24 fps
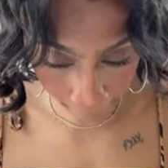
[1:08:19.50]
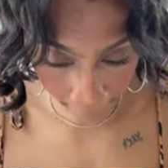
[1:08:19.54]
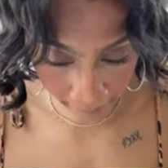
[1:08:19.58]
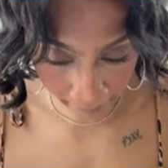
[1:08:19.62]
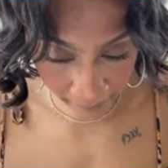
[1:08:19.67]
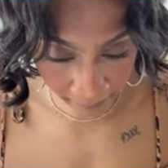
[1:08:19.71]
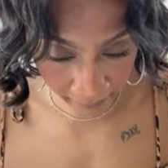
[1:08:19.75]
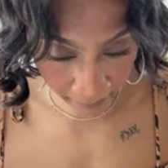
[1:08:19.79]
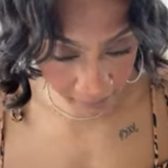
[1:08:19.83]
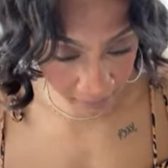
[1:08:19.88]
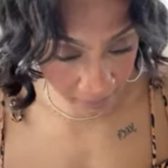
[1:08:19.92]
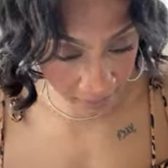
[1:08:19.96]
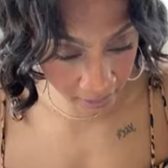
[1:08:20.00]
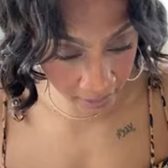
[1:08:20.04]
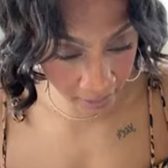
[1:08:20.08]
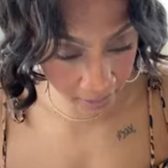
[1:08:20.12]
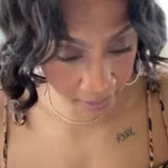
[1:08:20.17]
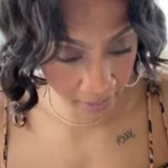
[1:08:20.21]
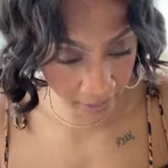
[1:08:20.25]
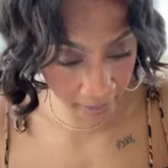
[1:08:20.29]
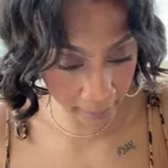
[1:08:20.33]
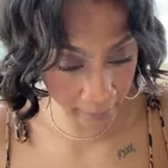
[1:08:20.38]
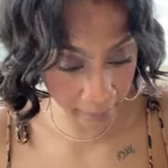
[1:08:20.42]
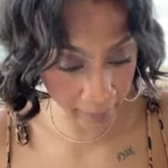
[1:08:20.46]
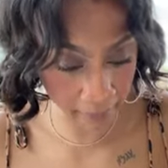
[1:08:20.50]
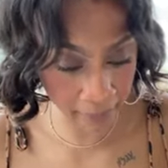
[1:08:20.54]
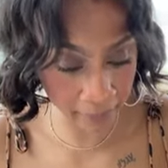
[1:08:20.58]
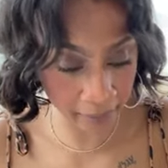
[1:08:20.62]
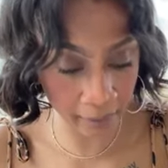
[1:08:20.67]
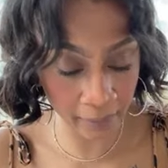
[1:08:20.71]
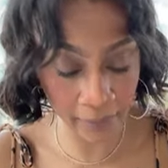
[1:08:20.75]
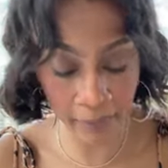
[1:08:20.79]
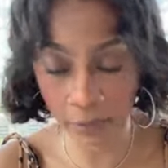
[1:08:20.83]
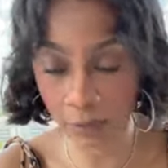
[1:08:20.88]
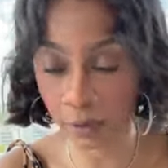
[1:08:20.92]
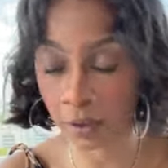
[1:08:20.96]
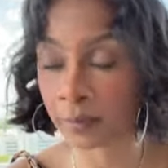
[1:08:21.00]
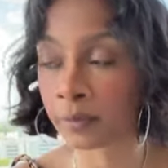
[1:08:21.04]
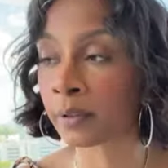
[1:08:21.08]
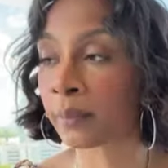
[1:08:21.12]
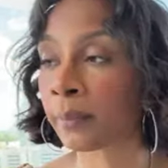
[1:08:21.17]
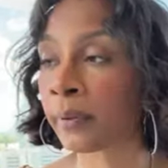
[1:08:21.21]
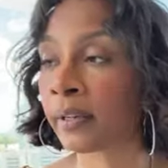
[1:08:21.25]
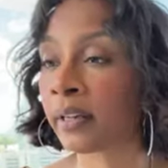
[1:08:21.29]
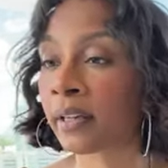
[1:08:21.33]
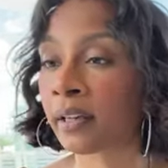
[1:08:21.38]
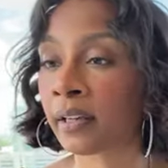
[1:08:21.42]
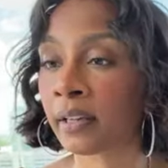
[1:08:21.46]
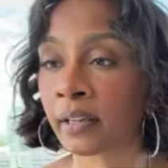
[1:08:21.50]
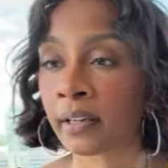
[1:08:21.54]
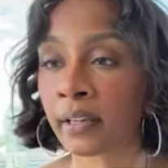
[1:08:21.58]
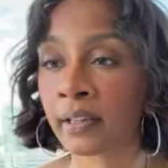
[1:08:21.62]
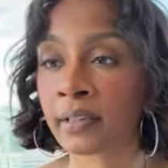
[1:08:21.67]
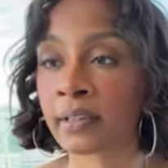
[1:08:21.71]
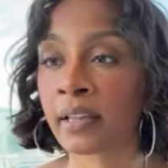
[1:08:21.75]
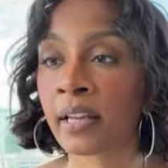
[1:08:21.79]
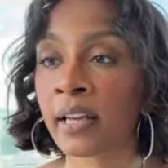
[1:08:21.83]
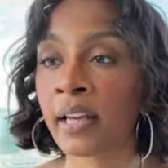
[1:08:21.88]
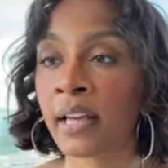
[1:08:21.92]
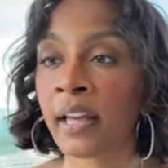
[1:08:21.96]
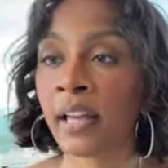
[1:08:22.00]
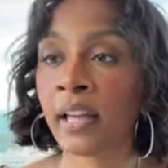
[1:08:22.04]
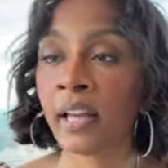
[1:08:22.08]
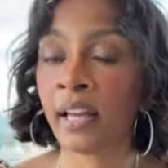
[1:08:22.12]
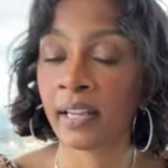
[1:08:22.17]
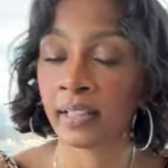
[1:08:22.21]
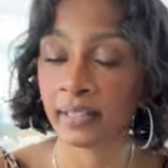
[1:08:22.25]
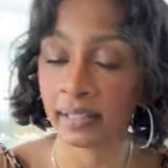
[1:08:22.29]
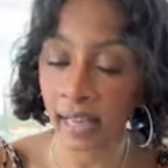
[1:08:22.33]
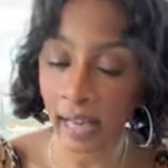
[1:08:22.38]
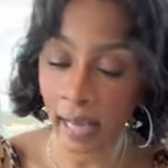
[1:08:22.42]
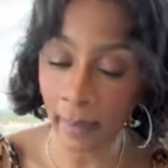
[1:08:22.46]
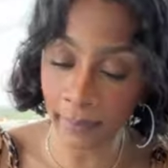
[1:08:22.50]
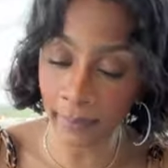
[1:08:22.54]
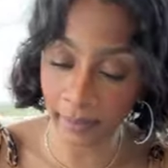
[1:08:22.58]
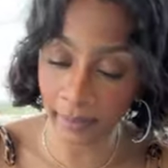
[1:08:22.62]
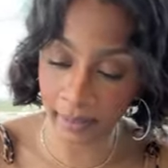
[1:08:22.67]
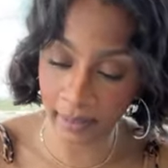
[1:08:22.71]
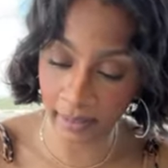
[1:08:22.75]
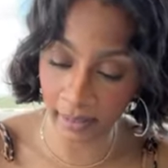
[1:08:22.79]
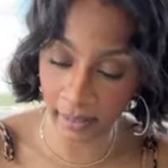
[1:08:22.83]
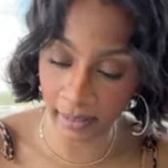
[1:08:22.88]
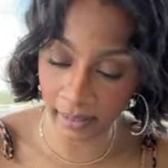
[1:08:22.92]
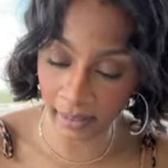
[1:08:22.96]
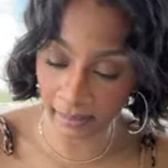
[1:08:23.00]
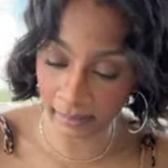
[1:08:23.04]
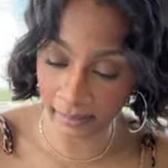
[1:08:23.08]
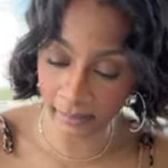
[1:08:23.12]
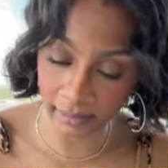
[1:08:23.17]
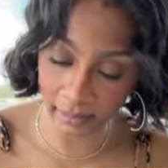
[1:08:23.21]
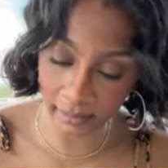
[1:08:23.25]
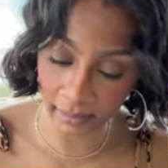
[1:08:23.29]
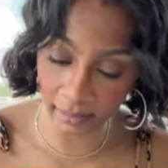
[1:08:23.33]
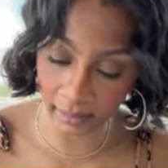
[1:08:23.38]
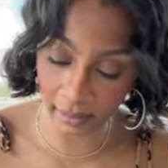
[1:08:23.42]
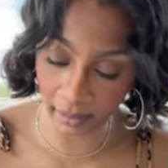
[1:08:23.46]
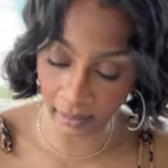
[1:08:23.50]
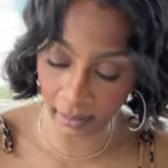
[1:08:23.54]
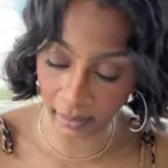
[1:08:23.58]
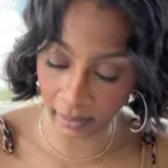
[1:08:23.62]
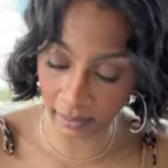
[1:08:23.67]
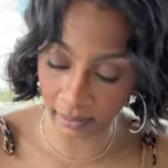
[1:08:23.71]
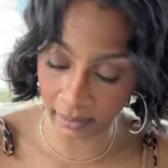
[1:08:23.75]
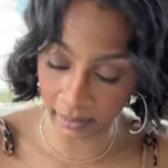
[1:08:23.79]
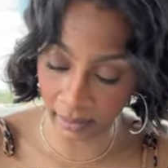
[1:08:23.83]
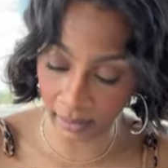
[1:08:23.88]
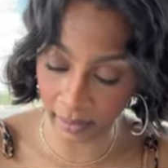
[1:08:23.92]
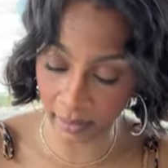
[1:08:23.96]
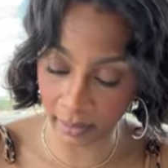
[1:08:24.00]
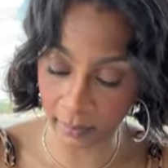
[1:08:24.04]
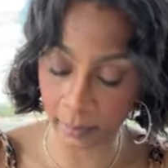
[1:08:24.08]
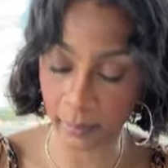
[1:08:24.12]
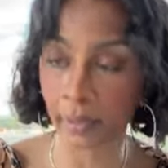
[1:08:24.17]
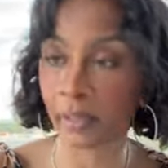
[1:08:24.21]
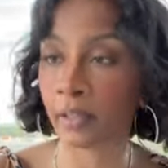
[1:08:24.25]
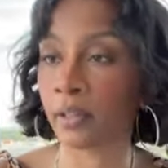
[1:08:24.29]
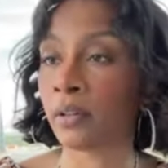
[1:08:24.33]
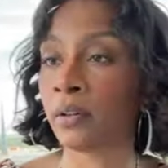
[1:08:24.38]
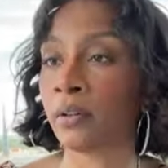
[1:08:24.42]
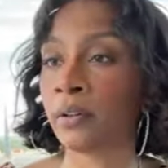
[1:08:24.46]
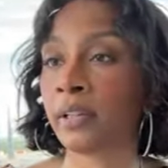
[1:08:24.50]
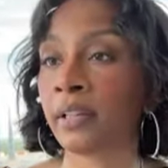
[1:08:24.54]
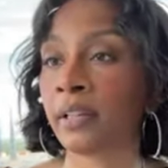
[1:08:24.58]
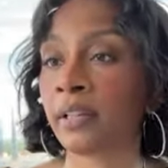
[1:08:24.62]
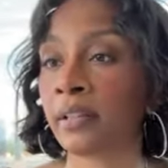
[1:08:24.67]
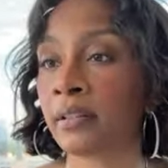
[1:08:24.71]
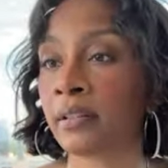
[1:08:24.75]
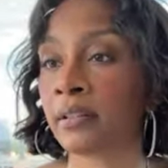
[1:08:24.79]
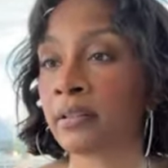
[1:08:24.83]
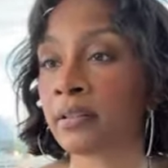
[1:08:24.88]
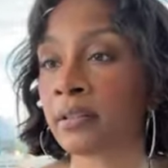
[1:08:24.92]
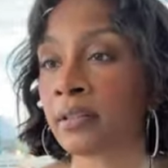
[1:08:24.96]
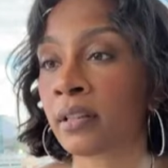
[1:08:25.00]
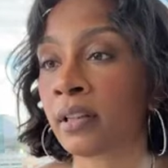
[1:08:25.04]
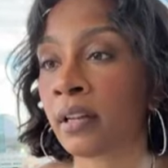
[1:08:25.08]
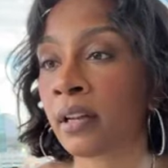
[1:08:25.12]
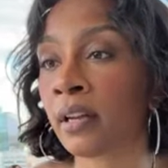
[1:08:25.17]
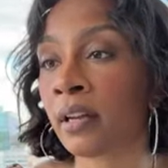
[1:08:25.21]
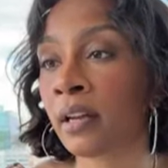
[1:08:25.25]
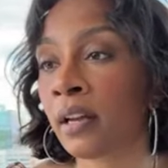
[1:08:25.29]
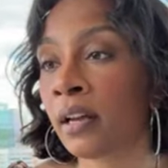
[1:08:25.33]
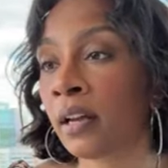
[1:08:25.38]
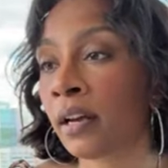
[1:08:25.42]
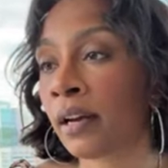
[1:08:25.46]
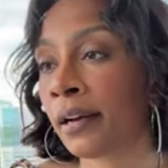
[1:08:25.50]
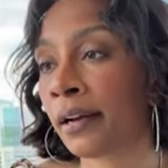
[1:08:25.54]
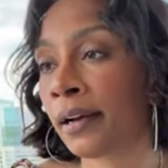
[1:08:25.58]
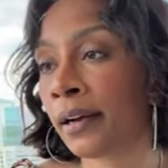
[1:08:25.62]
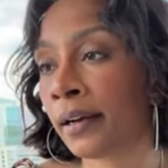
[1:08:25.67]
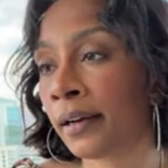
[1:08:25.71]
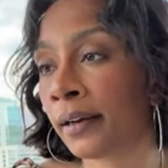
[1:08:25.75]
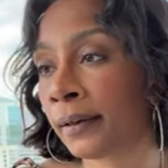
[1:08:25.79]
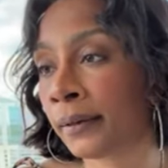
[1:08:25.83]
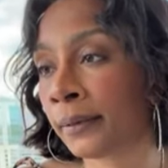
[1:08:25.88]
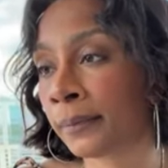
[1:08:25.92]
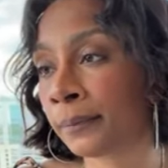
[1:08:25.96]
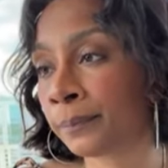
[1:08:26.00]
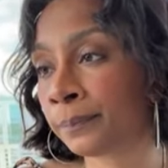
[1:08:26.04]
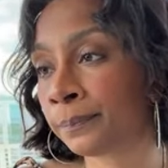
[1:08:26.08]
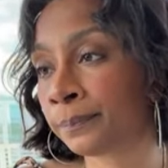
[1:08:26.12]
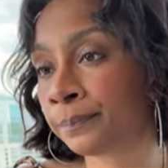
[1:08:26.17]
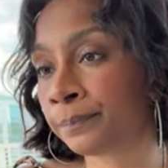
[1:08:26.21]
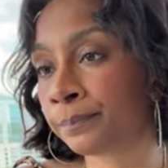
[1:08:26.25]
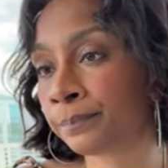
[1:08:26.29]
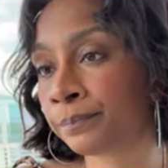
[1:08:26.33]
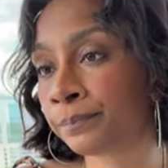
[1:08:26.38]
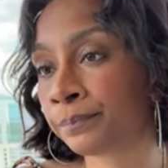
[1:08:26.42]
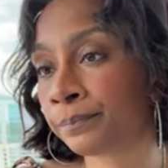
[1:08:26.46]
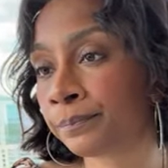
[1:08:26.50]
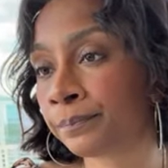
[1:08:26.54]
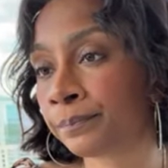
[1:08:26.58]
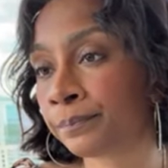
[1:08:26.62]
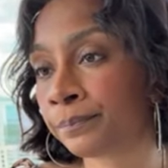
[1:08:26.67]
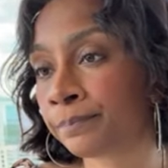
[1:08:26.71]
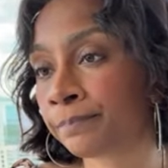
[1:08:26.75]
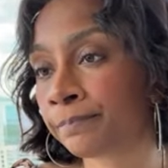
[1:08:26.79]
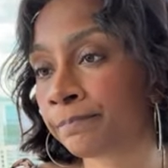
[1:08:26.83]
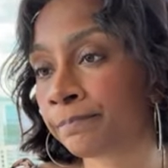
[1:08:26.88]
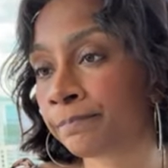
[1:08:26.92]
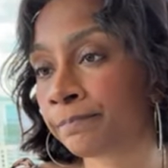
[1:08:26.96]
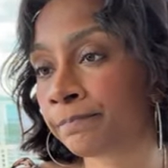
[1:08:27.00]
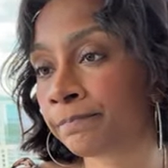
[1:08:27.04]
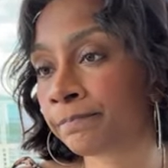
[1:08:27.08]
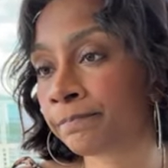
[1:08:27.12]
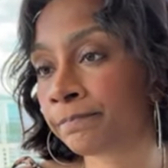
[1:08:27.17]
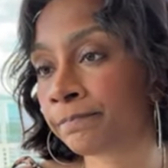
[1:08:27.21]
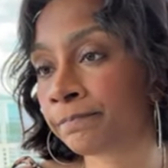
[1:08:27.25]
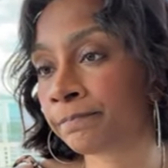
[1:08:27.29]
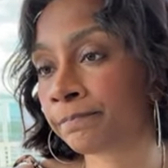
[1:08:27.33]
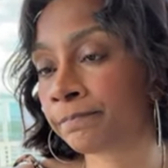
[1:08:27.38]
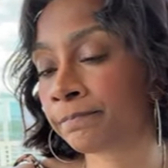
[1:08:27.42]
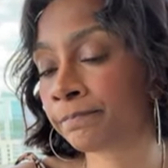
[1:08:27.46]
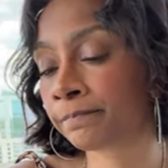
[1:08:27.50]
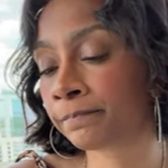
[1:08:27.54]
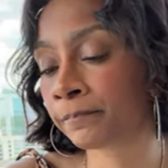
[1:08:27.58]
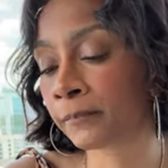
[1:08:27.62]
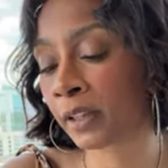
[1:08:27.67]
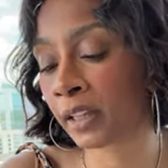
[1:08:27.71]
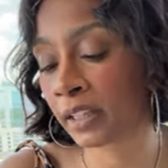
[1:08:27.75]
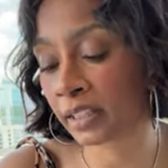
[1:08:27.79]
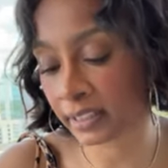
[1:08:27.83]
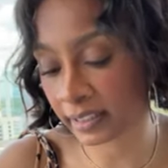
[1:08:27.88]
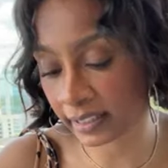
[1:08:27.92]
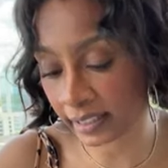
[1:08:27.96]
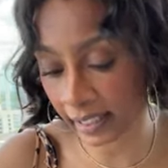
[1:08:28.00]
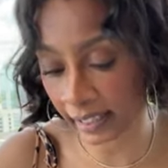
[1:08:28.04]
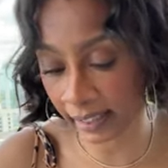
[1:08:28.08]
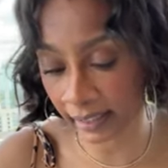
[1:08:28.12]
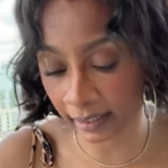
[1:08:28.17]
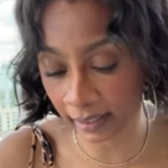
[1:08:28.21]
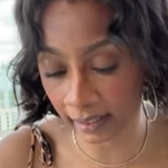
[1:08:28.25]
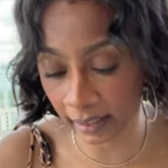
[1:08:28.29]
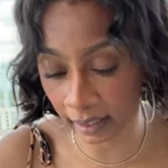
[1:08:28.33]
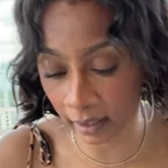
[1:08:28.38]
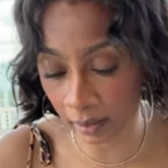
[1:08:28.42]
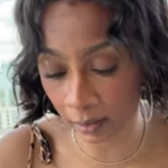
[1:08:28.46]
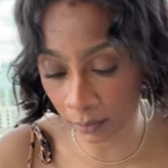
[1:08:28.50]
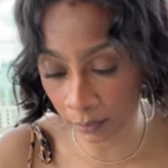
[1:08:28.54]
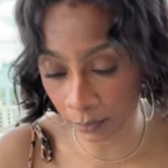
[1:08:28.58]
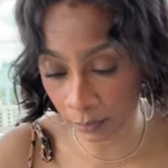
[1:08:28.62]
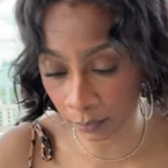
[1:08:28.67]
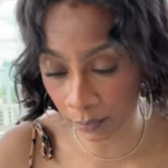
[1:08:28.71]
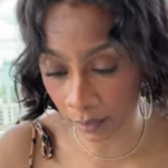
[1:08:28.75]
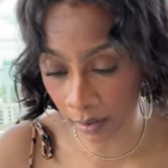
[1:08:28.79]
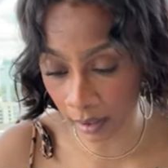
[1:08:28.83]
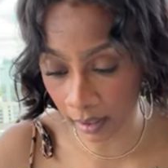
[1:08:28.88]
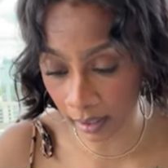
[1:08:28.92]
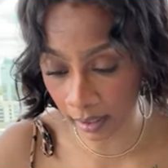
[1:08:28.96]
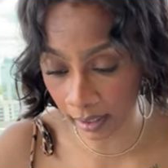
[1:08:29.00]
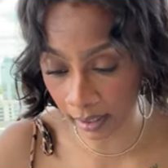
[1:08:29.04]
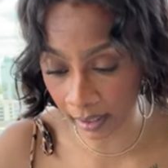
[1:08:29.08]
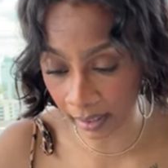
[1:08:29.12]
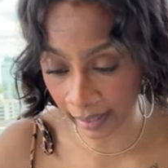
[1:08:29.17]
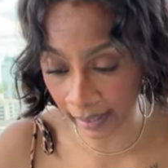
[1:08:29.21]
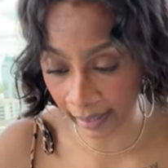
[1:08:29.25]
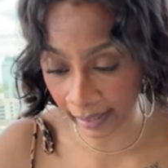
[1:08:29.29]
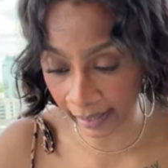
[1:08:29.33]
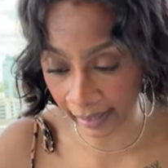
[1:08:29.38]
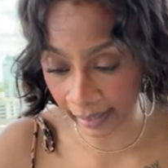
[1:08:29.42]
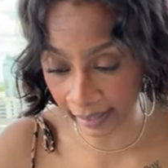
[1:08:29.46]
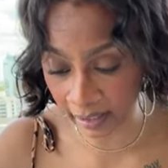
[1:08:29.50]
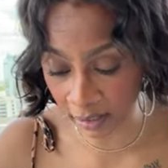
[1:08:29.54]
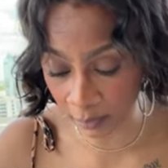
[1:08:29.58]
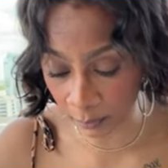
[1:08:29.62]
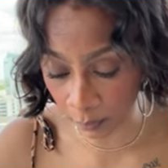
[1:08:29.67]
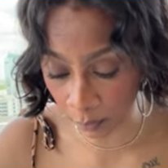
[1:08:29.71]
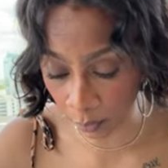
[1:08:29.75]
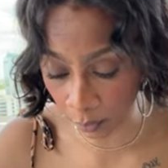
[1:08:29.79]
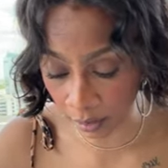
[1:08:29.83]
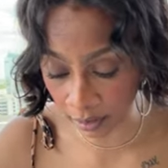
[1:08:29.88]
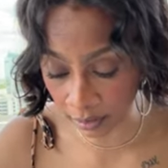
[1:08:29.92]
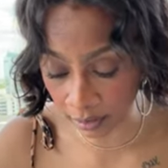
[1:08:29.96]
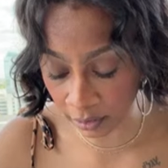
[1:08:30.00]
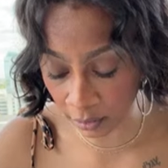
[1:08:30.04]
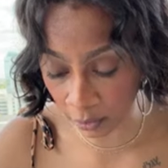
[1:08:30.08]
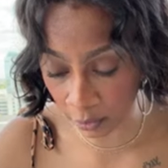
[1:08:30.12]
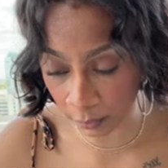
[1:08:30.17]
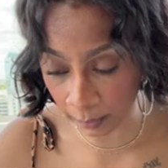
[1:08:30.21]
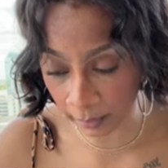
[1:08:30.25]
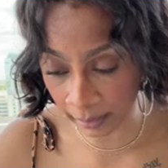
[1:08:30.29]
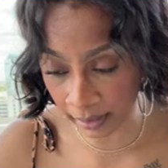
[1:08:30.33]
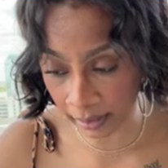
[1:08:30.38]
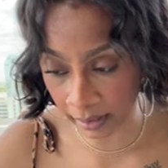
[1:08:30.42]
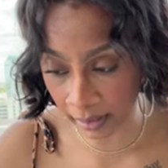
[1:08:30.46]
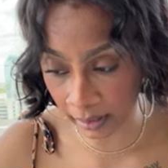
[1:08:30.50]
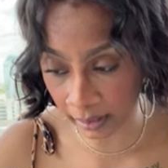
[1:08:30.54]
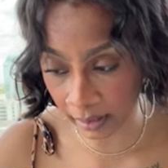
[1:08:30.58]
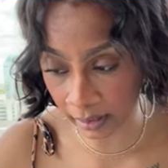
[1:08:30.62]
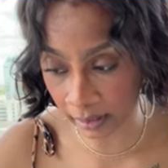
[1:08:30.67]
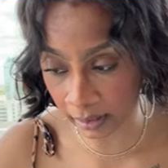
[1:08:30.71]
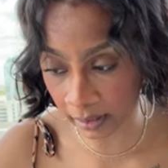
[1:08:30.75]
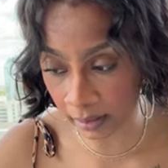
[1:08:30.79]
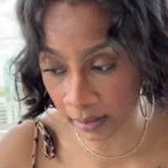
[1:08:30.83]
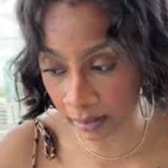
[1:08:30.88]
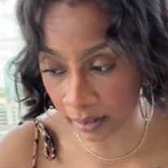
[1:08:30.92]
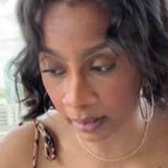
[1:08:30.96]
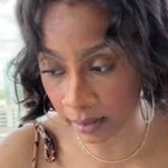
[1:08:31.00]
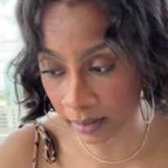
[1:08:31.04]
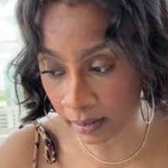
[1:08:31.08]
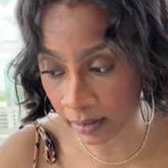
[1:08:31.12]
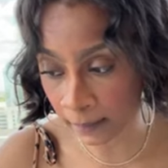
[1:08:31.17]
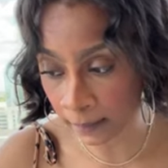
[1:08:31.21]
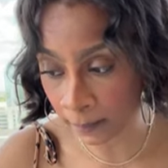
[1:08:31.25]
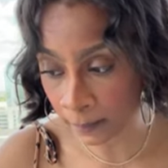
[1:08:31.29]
this is like my favorite scripture because not because uh, uh, Jezebel is um is taken out. It's more so because